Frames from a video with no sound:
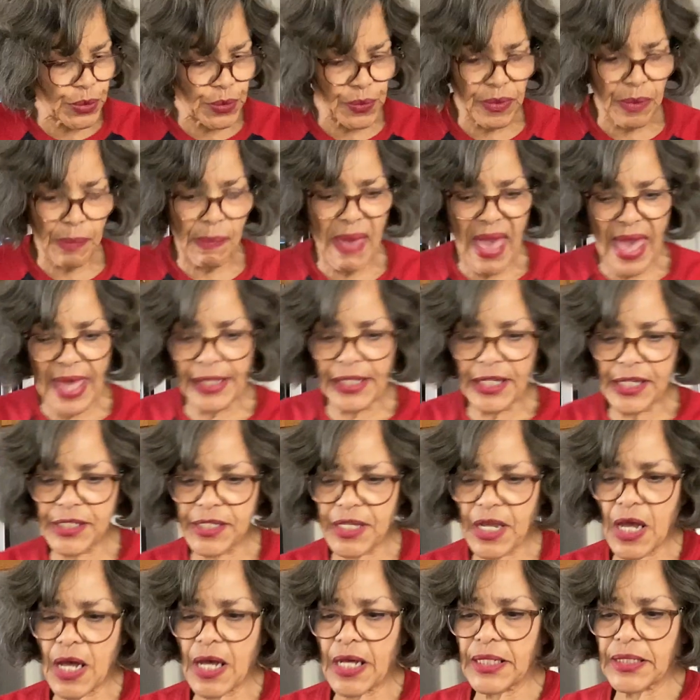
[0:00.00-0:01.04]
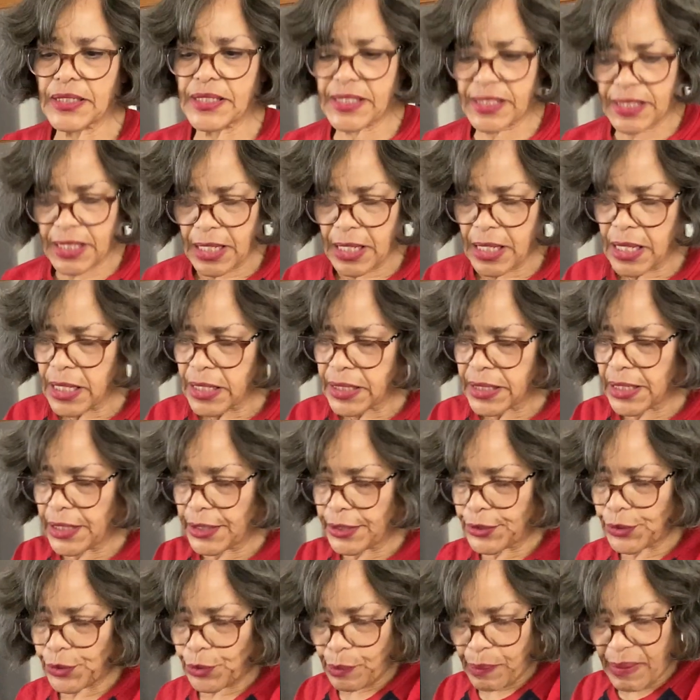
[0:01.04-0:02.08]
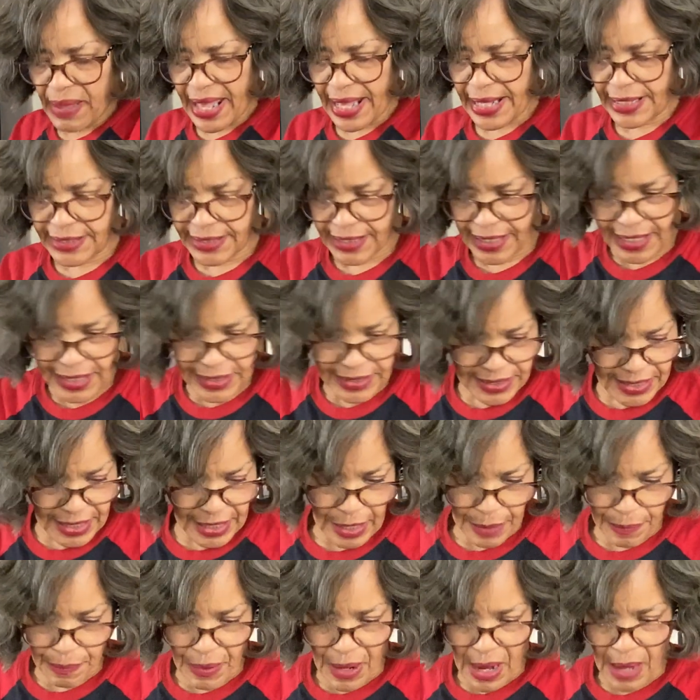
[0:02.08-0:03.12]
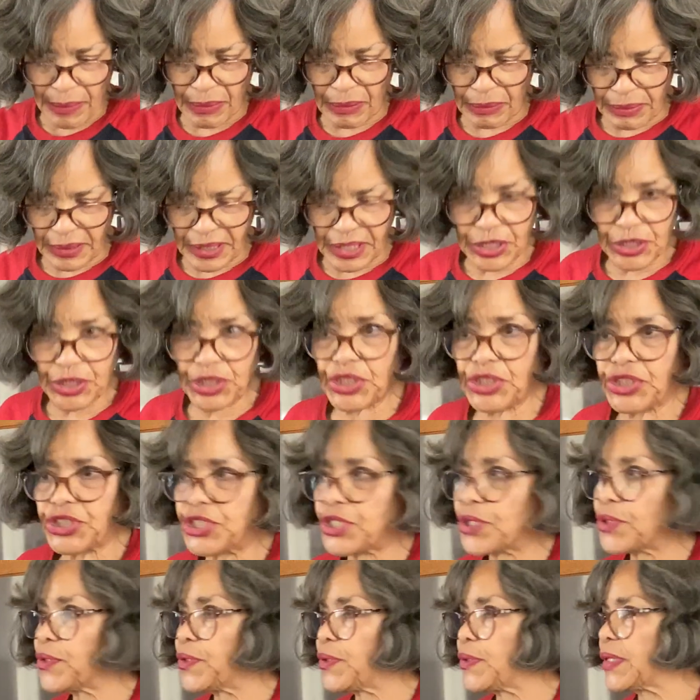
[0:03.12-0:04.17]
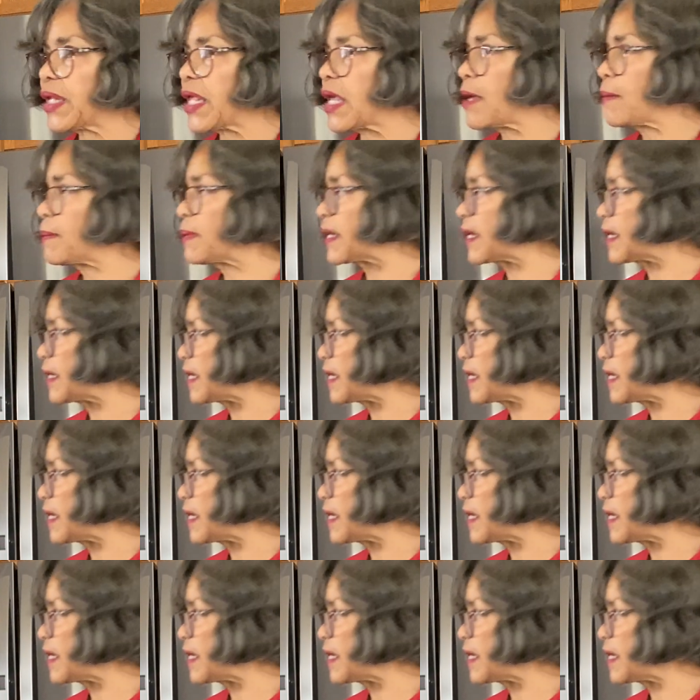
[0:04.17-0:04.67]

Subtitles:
the bannetons, the little baskets that I probably should show you now, but I'd